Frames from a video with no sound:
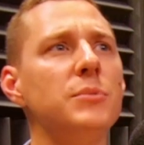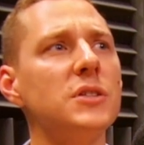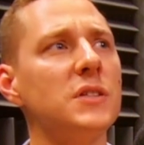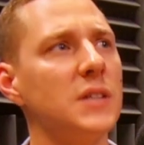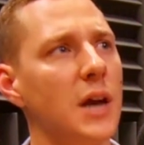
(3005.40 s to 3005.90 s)
I'm
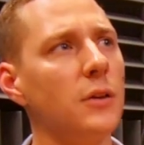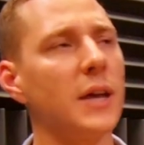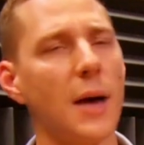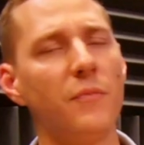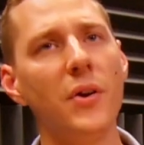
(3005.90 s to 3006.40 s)
just scared.
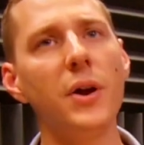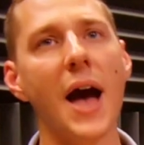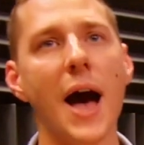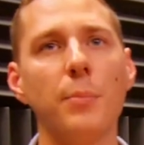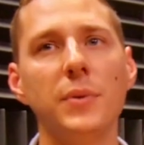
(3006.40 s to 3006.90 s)
Like, I'm very
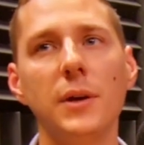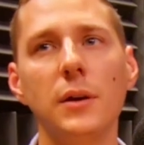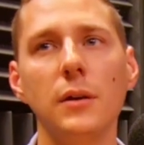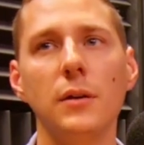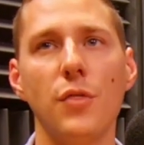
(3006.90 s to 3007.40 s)

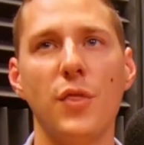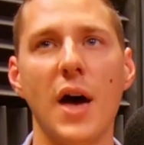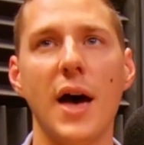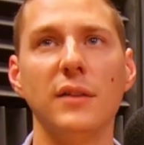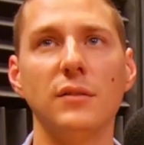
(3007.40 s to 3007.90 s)
happy
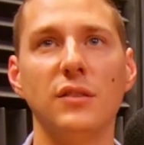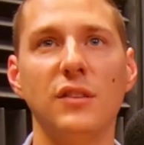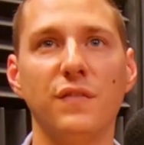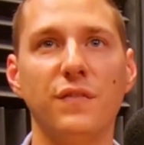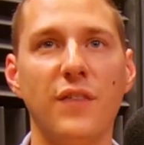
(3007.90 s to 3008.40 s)
that
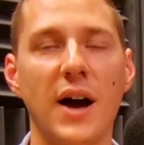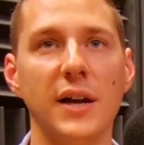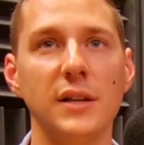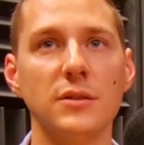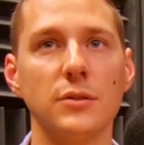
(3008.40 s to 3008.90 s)
the
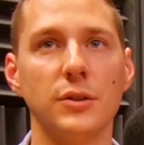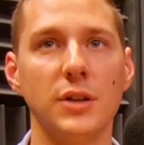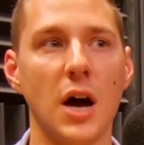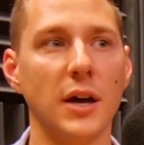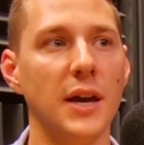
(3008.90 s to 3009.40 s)
fines are
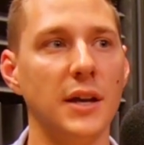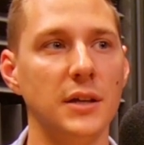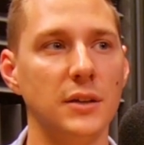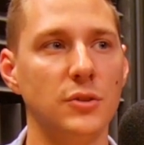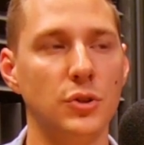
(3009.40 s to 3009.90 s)
not
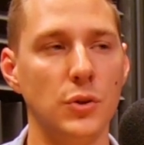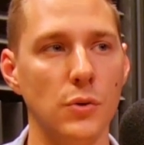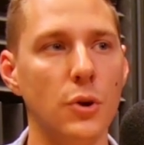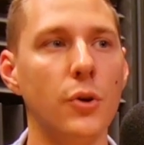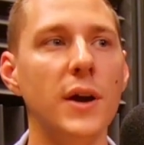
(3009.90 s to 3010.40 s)
getting
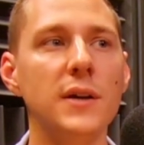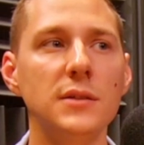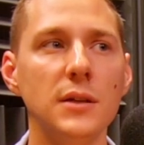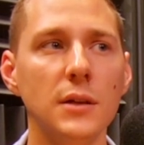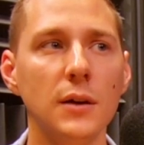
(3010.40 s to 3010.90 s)
too
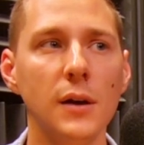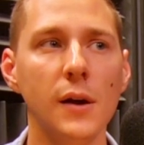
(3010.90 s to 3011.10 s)
crazy.